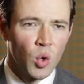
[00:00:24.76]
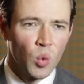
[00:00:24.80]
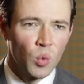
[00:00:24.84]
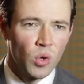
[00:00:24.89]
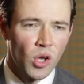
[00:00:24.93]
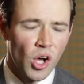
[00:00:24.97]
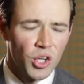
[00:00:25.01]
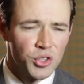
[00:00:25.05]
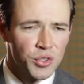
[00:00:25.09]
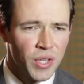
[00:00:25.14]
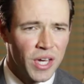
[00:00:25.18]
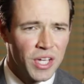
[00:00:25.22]
We
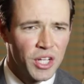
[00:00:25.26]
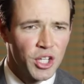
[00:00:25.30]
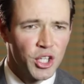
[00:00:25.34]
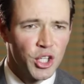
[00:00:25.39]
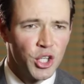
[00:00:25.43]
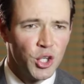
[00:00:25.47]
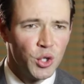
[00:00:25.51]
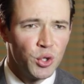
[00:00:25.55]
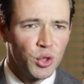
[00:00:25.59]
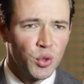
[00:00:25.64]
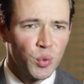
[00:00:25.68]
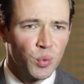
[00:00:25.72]
also ended
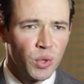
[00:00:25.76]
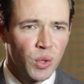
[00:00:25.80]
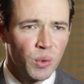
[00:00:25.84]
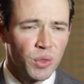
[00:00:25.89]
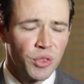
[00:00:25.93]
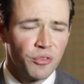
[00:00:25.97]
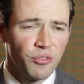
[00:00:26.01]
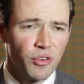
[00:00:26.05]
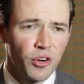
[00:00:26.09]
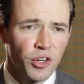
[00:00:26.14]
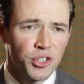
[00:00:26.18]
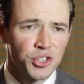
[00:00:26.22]
Q3
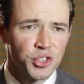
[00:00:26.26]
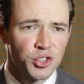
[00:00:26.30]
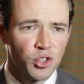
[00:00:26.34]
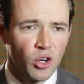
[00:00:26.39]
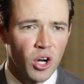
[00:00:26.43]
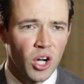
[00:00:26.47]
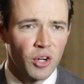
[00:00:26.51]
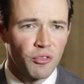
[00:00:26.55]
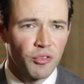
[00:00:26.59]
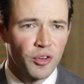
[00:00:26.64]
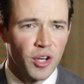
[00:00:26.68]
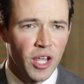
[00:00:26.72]
with a very
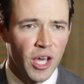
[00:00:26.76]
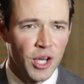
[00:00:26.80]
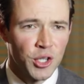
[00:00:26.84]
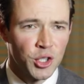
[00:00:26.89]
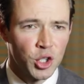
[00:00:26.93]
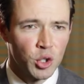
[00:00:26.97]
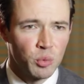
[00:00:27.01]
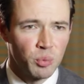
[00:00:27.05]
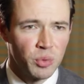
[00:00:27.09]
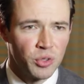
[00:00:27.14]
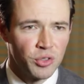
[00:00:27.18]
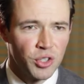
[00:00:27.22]
strong
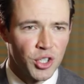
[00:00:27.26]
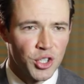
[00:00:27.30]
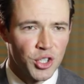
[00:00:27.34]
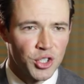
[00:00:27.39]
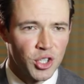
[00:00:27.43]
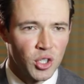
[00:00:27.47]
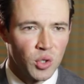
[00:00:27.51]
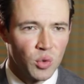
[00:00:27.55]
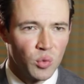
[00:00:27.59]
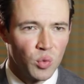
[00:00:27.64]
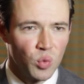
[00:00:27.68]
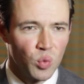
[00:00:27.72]
financial
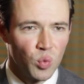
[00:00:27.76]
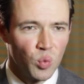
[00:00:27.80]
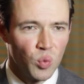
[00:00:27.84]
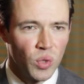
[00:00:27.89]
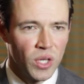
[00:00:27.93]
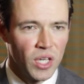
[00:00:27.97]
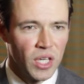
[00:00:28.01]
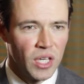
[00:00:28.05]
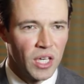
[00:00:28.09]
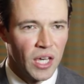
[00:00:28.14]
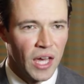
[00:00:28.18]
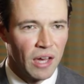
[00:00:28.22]
position.
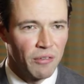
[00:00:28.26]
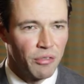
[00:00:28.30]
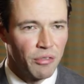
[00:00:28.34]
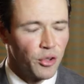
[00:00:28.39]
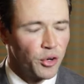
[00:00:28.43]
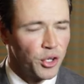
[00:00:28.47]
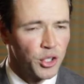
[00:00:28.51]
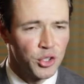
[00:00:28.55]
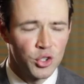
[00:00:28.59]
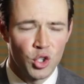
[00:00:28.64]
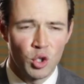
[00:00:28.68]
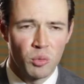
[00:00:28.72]
We have
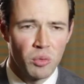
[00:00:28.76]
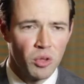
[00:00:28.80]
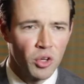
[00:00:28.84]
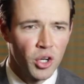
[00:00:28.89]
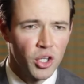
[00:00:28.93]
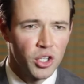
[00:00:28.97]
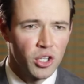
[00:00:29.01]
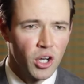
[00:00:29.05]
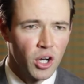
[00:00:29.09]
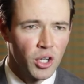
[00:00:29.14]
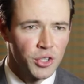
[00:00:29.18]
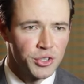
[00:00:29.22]
$32
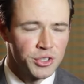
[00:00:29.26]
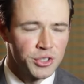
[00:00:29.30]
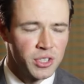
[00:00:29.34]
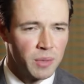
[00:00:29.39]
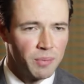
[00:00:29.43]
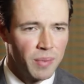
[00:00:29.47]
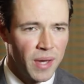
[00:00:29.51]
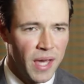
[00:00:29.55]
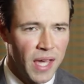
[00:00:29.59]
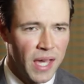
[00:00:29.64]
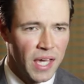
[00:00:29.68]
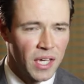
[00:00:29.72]
million in the
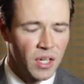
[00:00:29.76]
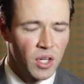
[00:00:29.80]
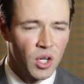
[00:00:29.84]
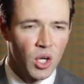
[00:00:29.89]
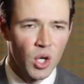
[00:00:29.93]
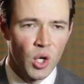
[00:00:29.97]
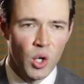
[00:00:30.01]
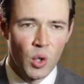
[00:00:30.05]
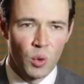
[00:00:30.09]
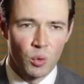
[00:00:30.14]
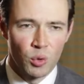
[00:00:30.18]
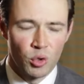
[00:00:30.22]
bank.
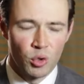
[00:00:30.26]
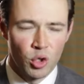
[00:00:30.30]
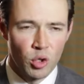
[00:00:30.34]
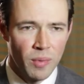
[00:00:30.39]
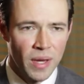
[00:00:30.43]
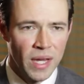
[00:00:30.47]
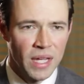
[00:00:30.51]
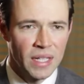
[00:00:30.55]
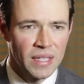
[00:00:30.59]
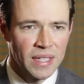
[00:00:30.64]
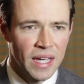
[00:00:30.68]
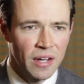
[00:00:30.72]
We
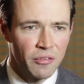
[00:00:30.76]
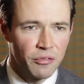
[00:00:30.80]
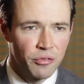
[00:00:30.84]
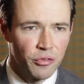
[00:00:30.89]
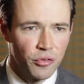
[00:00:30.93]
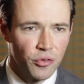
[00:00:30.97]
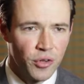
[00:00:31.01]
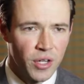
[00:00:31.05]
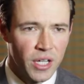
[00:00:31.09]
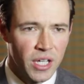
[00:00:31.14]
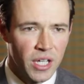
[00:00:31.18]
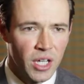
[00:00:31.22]
remain
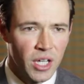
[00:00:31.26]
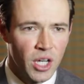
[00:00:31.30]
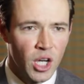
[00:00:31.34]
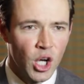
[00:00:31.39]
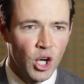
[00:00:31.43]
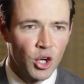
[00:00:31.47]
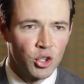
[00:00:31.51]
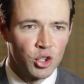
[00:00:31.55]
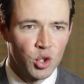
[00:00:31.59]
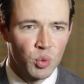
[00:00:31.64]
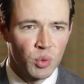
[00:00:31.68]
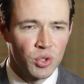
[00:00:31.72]
debt-free,
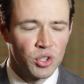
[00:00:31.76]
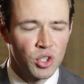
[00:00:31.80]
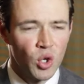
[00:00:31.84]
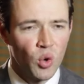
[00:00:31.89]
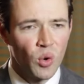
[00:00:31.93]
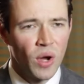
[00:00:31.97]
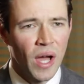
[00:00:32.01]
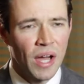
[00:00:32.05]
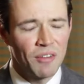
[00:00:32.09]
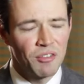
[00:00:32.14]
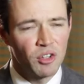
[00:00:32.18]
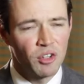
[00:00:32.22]
so we
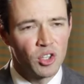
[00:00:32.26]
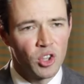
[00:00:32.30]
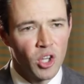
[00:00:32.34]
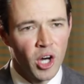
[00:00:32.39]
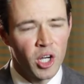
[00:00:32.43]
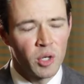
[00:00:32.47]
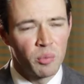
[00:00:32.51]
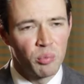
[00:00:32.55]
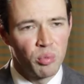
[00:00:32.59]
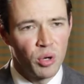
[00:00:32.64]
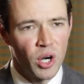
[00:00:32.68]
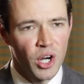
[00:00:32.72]
don't have a
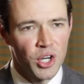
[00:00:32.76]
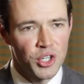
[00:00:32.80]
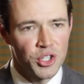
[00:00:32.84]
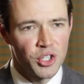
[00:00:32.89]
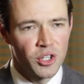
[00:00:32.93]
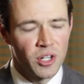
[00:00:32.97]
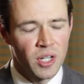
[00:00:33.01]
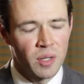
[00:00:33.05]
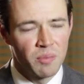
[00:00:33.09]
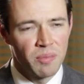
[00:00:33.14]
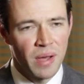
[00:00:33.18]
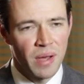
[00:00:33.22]
lot of
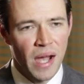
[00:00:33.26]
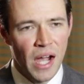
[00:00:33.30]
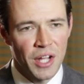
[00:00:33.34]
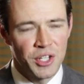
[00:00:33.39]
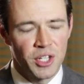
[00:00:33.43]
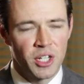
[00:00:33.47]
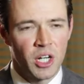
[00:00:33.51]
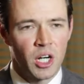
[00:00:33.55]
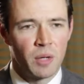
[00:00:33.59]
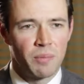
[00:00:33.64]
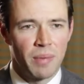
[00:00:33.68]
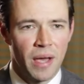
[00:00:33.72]
pressure
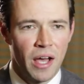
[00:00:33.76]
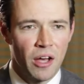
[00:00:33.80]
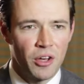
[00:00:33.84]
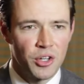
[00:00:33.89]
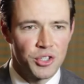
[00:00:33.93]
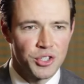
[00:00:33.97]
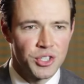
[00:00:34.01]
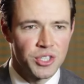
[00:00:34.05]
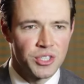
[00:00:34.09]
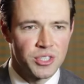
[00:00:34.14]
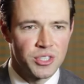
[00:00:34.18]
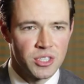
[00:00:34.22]
impacting our
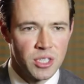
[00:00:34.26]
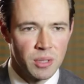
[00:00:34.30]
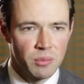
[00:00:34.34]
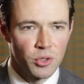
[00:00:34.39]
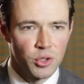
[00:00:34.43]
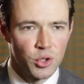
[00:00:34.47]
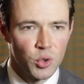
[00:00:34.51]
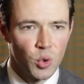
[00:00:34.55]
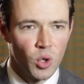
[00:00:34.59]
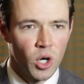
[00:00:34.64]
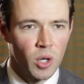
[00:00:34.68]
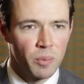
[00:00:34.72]
balance sheet similar
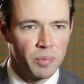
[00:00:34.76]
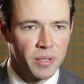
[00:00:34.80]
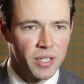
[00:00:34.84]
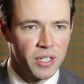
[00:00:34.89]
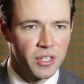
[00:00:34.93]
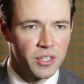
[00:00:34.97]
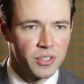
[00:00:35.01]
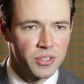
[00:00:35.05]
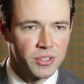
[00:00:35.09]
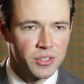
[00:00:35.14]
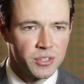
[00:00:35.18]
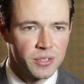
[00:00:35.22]
to our
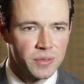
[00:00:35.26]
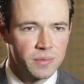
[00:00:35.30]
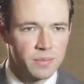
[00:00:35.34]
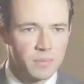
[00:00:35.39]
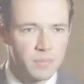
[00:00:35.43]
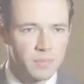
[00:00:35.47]
peers.